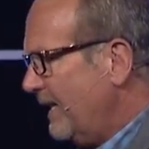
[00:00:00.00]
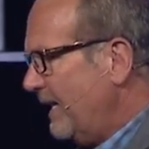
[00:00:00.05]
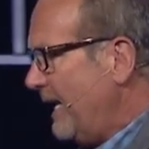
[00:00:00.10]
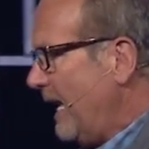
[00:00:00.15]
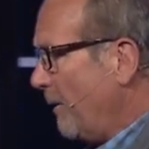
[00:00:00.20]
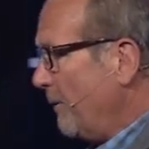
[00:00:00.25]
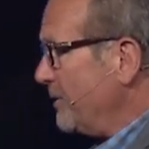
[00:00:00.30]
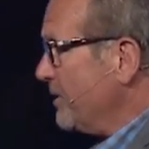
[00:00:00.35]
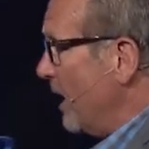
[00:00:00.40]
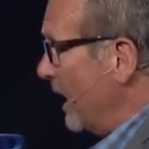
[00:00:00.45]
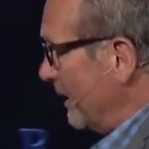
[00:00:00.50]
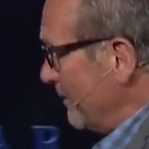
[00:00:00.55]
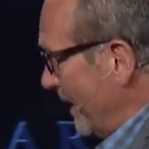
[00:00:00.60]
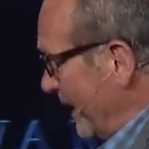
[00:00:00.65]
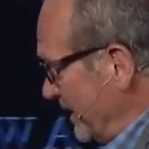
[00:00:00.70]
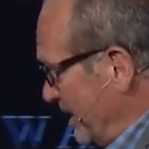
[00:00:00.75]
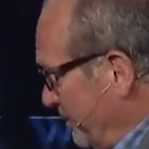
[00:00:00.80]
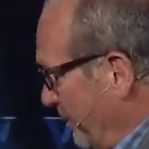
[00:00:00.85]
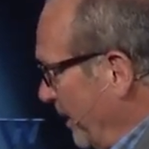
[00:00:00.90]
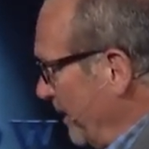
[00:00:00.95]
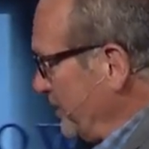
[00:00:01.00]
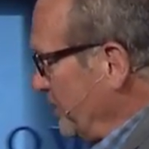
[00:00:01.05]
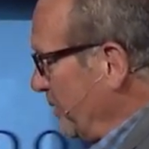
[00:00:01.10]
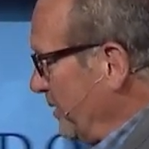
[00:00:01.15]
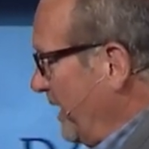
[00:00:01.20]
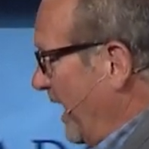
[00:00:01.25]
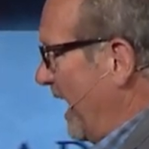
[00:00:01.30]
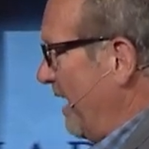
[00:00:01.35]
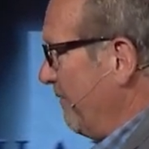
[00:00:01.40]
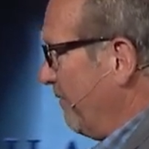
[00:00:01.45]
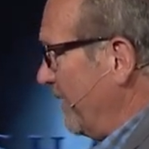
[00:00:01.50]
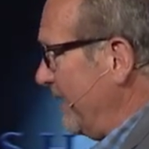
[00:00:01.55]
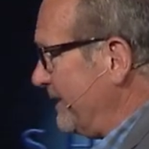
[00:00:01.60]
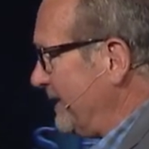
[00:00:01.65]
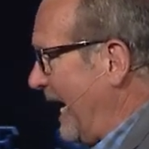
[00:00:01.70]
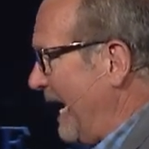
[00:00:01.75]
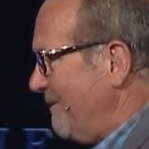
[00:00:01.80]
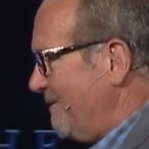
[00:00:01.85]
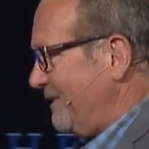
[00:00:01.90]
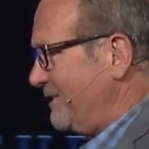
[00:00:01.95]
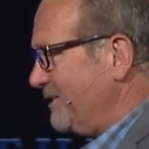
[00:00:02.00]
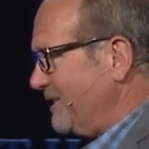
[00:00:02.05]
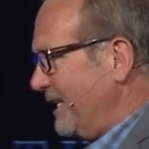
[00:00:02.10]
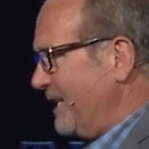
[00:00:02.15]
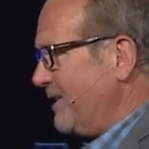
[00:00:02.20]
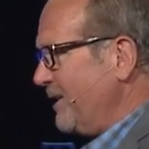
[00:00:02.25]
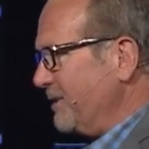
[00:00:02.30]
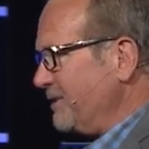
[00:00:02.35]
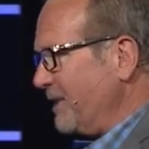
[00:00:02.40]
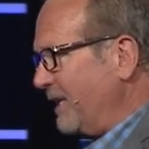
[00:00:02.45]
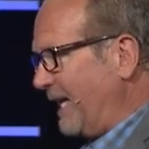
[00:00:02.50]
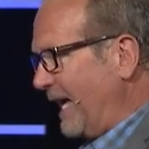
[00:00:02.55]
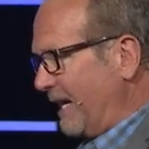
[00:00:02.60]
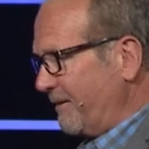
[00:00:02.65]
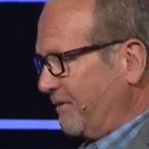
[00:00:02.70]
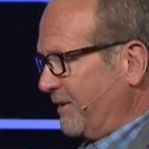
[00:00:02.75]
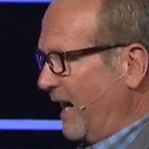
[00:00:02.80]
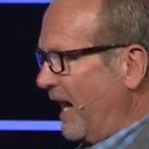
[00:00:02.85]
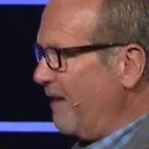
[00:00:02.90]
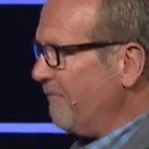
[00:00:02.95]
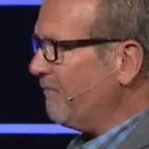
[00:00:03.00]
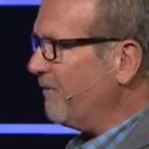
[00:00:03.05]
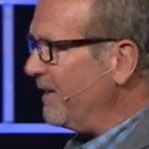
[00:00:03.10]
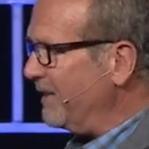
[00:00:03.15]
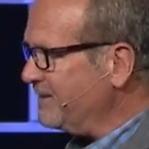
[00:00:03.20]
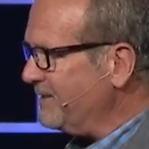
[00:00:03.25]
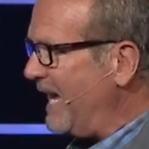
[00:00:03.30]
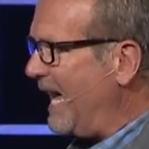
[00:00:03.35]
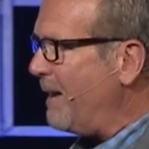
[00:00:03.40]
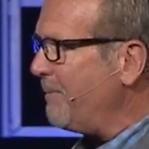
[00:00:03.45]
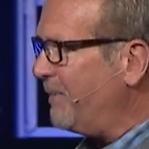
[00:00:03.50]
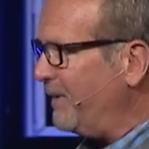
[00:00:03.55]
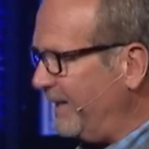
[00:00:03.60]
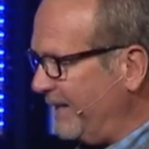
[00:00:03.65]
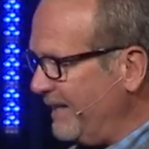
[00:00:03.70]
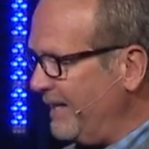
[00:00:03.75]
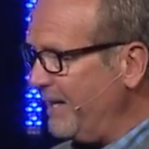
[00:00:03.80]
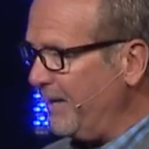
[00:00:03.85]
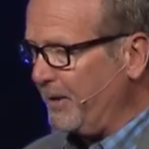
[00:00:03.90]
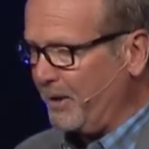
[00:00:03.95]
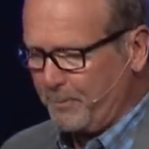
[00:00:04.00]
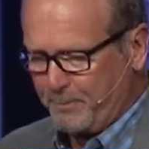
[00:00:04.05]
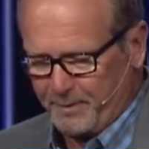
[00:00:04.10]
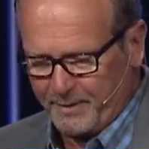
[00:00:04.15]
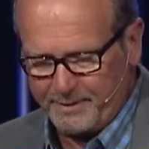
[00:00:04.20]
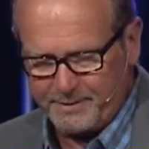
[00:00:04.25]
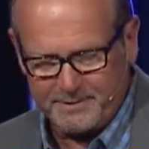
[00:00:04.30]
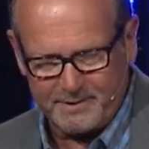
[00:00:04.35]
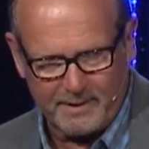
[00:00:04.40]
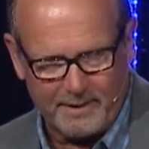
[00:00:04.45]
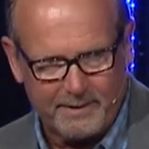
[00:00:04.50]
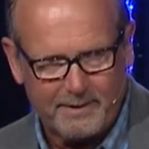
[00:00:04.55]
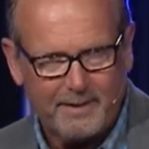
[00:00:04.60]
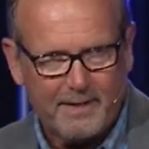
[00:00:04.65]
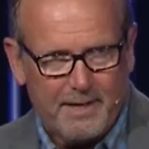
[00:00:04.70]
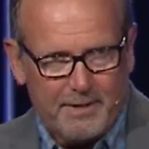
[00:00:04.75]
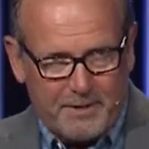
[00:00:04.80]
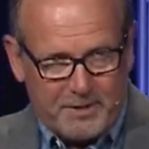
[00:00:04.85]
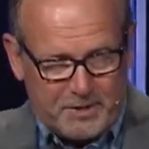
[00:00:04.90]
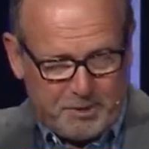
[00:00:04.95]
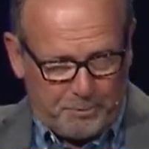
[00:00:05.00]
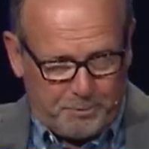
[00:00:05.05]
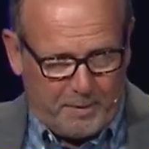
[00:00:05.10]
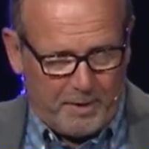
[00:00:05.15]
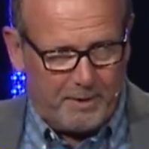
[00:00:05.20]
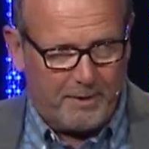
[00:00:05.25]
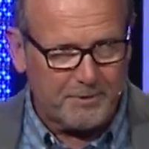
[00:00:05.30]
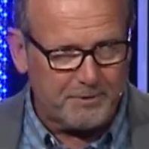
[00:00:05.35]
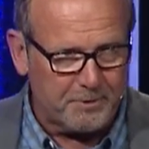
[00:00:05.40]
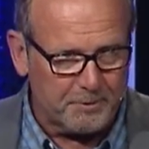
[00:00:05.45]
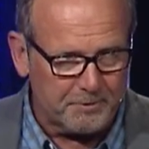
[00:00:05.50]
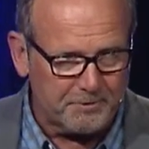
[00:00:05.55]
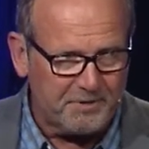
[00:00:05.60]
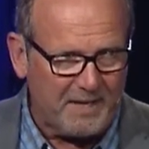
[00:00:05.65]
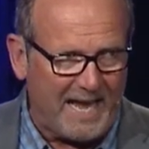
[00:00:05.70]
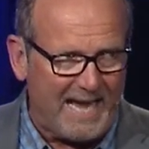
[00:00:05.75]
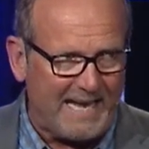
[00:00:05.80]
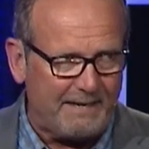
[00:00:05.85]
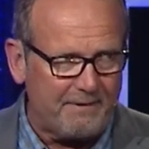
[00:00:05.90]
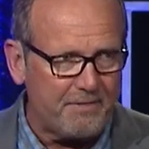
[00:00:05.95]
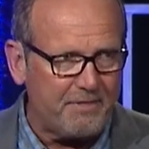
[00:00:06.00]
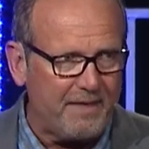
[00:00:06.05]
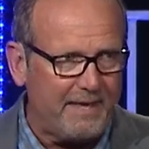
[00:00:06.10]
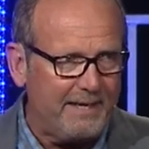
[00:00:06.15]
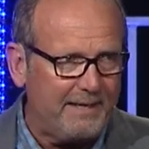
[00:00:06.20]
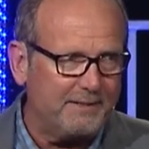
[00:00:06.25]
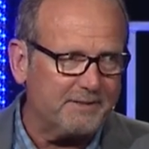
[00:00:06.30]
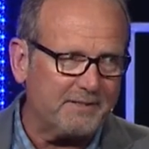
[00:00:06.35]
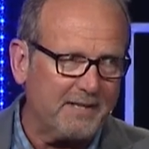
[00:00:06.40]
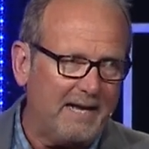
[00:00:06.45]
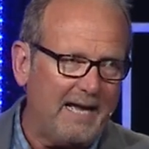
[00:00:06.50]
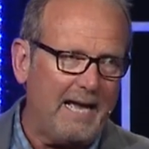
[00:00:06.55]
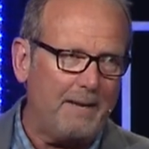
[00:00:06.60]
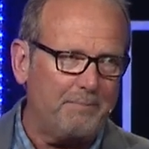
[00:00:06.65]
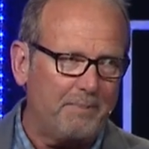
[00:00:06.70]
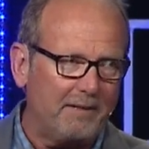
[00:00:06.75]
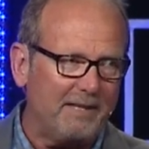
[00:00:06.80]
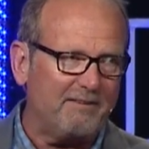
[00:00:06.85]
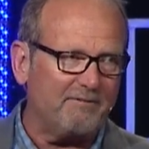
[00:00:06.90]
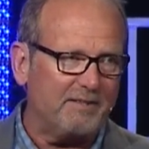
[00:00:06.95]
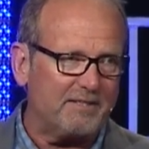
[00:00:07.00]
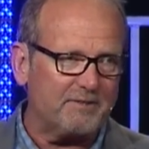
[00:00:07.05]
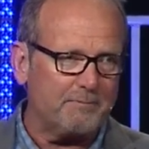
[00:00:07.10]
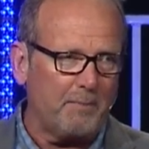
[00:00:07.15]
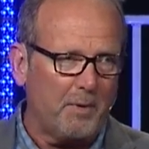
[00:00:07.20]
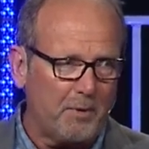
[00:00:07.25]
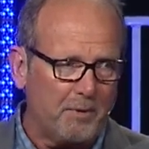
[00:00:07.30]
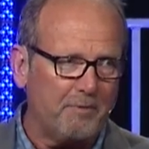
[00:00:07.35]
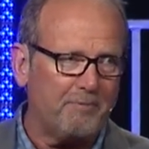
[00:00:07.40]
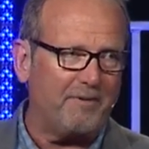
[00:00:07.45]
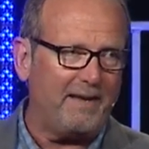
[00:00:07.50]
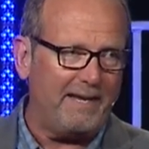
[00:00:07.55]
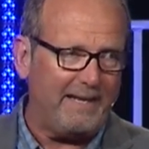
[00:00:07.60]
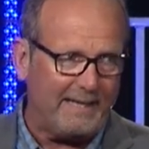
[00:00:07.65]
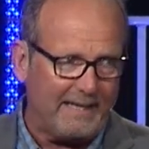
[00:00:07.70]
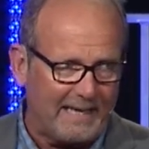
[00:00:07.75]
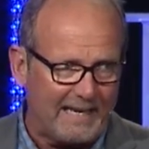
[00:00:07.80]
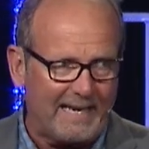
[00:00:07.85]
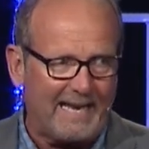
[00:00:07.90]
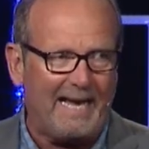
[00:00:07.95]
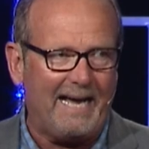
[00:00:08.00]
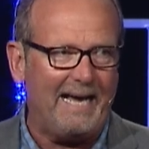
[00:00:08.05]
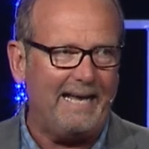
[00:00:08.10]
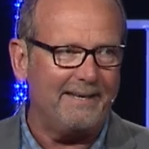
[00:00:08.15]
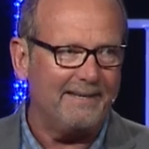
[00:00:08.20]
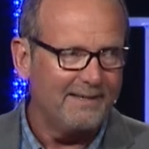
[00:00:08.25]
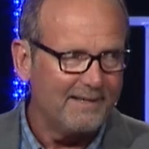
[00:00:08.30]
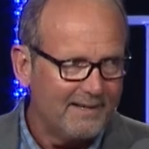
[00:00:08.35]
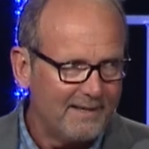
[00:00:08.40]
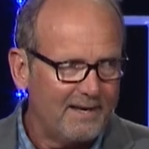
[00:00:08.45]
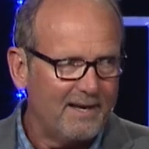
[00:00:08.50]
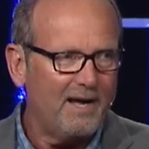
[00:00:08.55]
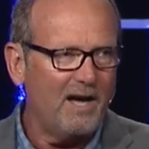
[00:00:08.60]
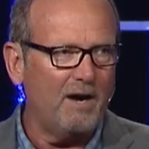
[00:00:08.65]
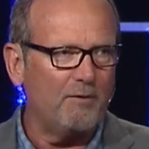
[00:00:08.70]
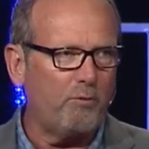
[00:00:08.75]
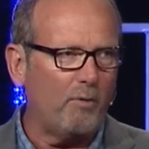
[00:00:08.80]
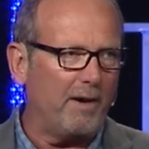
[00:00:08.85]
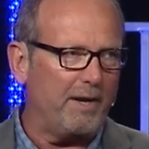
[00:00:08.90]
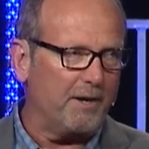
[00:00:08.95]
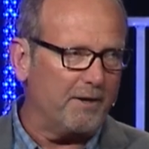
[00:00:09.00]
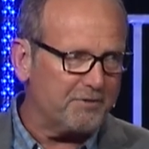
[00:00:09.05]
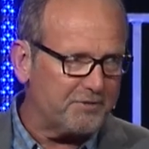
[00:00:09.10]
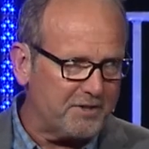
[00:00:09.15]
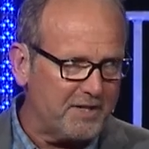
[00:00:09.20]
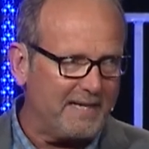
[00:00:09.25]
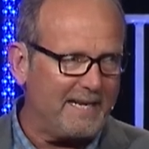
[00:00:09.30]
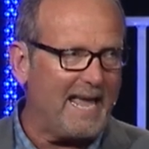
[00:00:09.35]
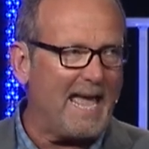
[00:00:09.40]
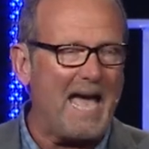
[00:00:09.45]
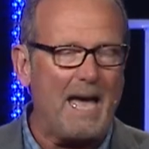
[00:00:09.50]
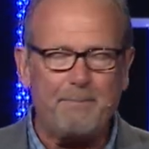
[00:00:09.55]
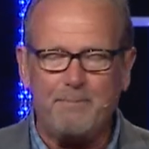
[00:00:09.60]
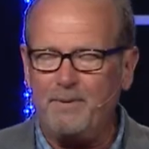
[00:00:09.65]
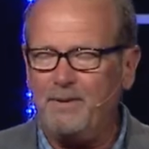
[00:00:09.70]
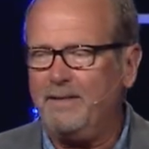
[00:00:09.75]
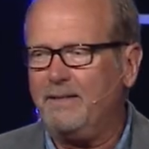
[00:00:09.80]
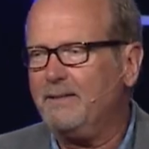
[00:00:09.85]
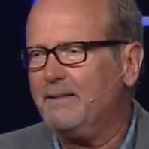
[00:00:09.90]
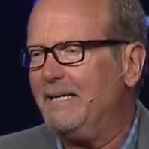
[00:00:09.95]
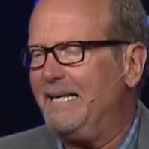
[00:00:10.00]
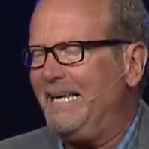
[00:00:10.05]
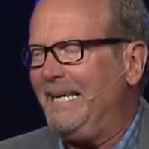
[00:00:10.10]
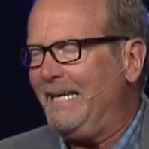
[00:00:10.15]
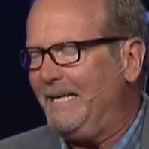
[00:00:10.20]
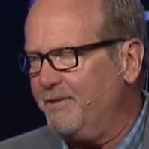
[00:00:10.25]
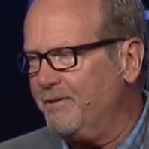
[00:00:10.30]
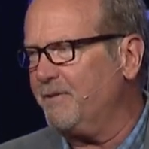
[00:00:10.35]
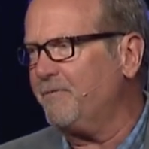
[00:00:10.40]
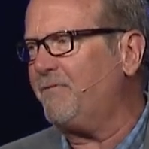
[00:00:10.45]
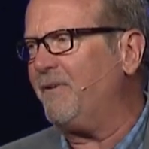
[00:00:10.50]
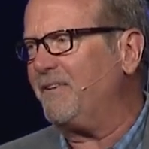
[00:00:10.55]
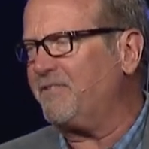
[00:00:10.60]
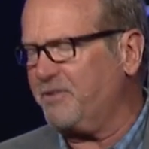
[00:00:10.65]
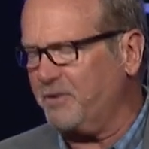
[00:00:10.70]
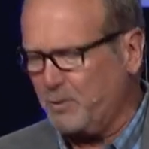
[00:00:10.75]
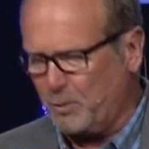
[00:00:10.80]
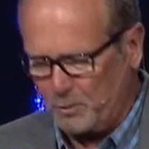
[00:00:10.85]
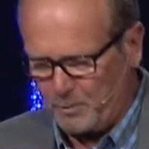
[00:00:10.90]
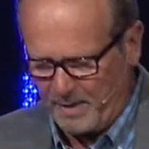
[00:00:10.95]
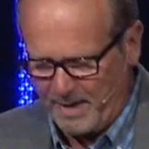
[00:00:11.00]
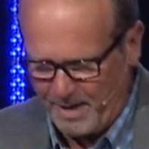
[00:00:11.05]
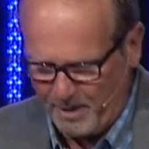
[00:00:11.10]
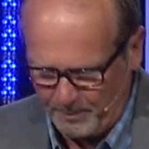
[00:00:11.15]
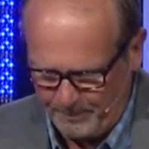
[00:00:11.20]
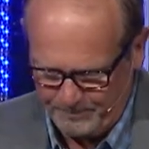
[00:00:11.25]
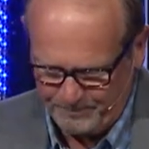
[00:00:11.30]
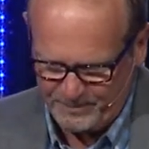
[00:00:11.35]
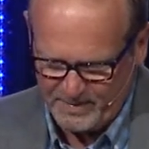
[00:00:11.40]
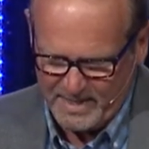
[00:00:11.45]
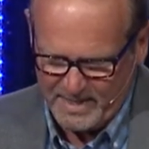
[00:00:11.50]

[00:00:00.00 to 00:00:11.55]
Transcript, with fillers: Now, we're talking about a spiritual conflict. Obviously, there's a lot of conflicts happening here, but uh, the spiritual side of things, I believe, is motivating a lot of what you're seeing happening in the physical realm.